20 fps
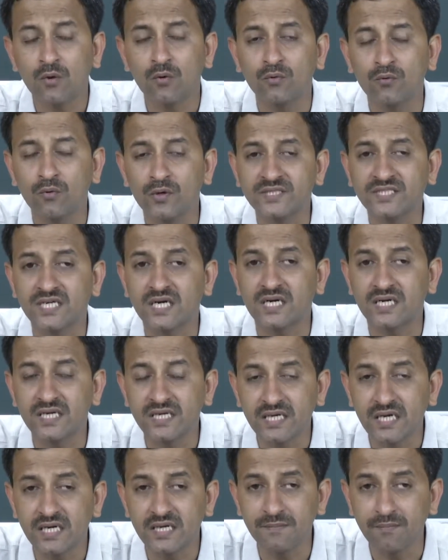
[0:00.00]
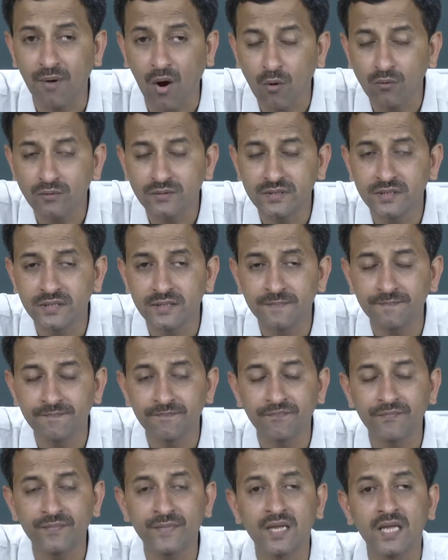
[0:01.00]
which are legally bound.
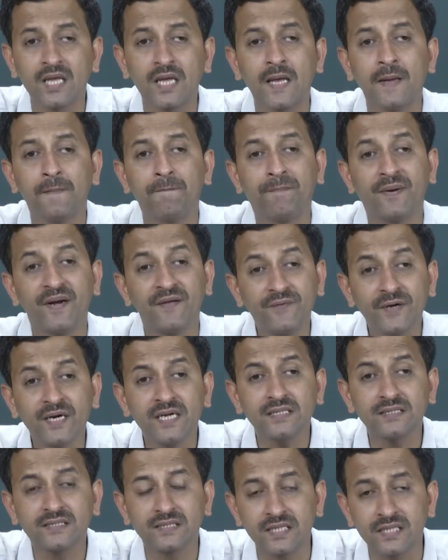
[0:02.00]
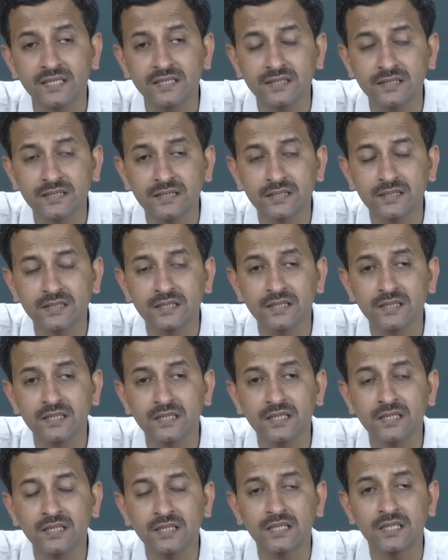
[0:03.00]
Preferences
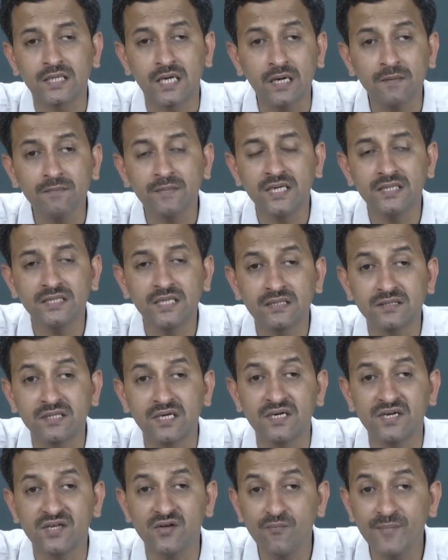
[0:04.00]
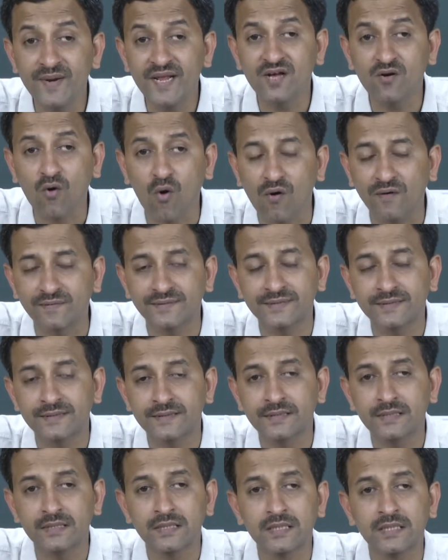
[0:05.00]
come under the rubric of
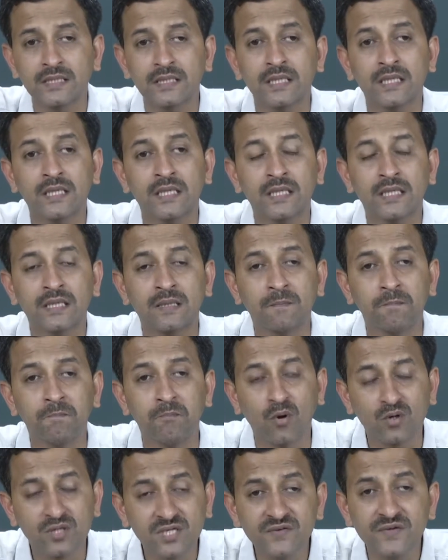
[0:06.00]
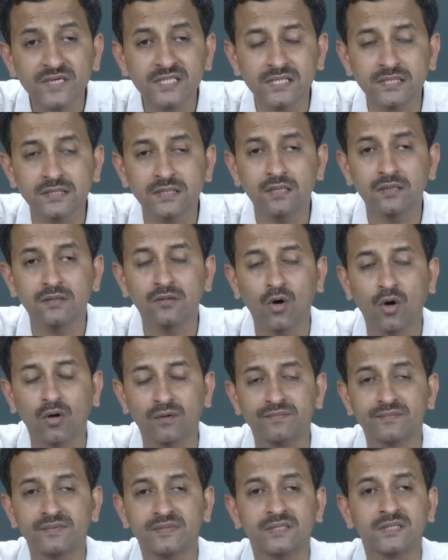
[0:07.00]
motivational
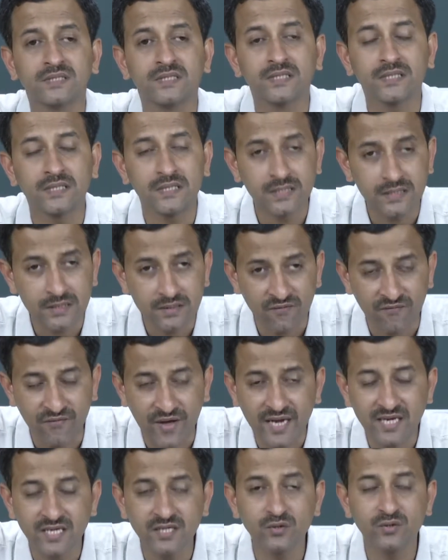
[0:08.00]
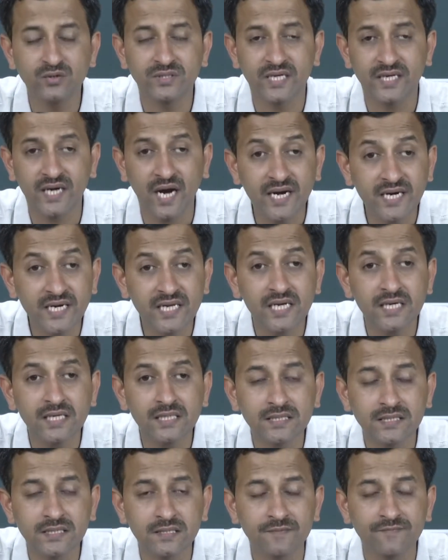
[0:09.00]
norms, values and
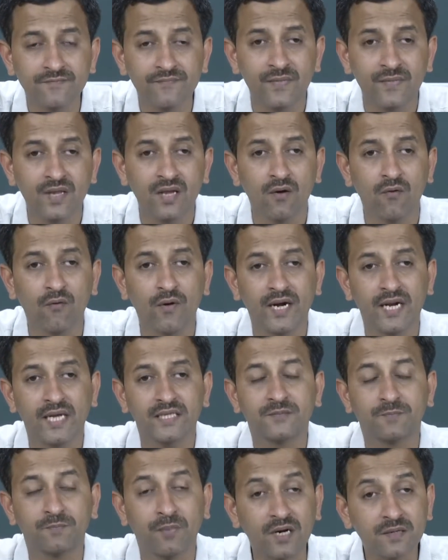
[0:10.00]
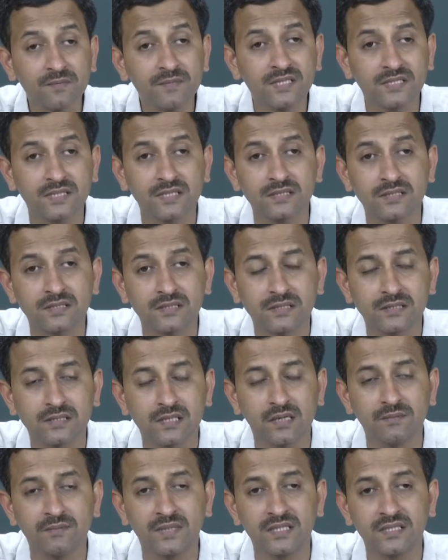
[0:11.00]
ideals, whereas permissions
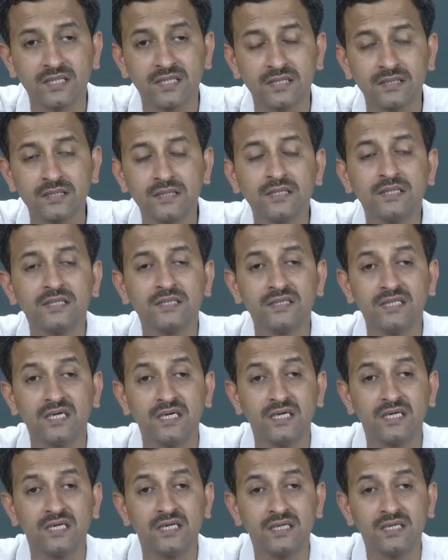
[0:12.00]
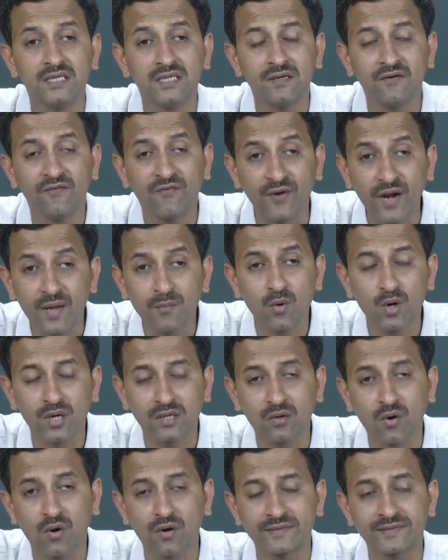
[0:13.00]
come under the
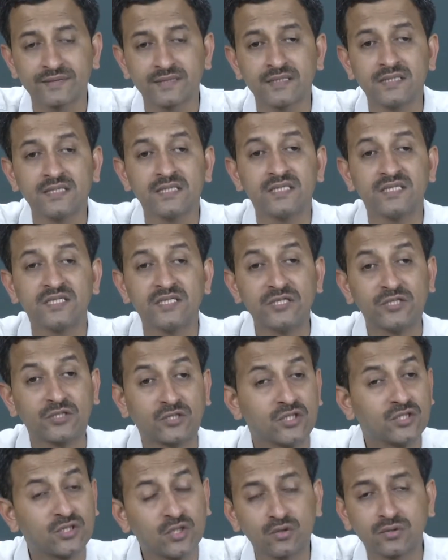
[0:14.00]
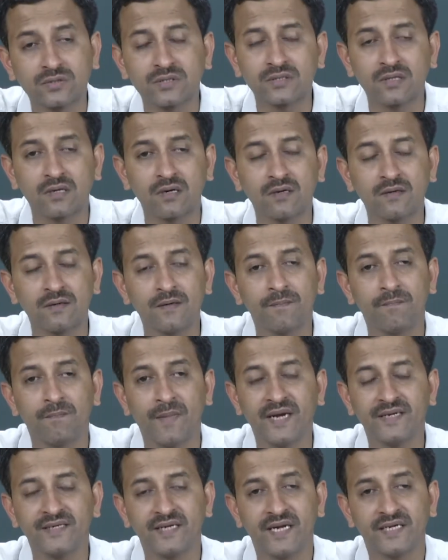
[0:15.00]
framework of institutional
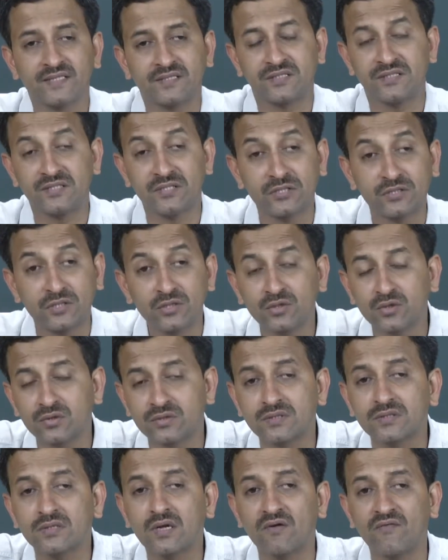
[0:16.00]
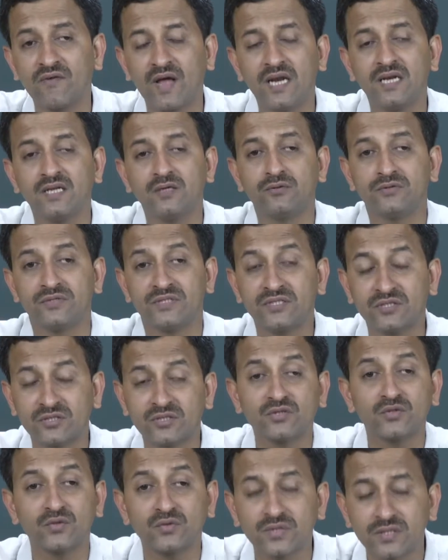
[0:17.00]
mandates, institutional values,
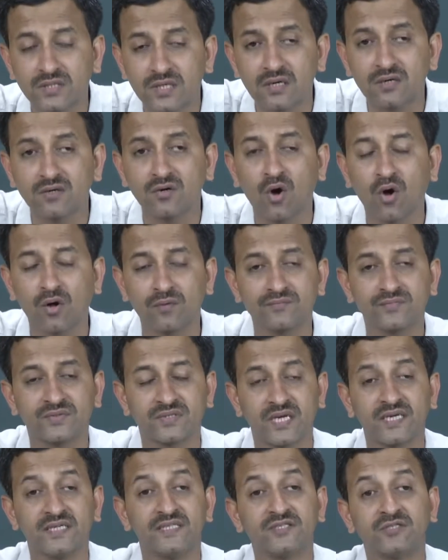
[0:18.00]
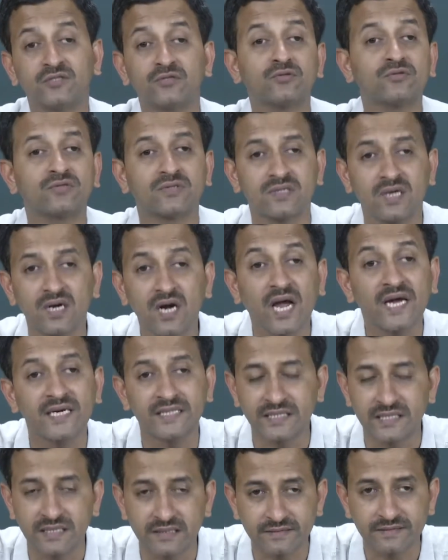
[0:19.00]
institutional norms and institutional
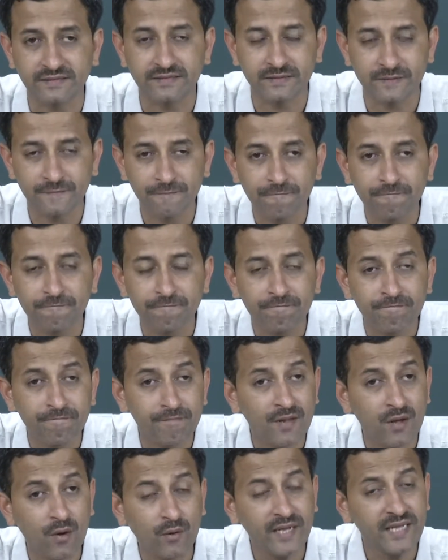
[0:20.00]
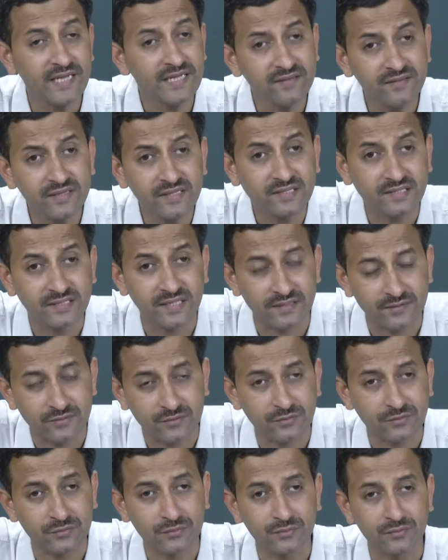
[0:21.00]
ideals. Okay, in this
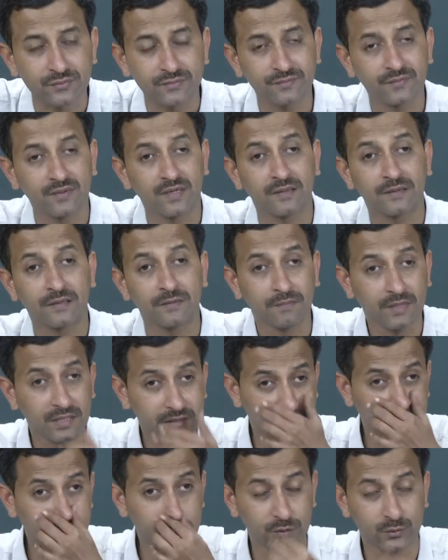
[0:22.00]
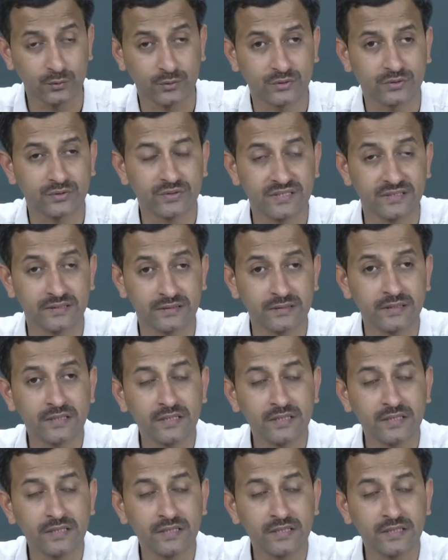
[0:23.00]
sense, Merton used these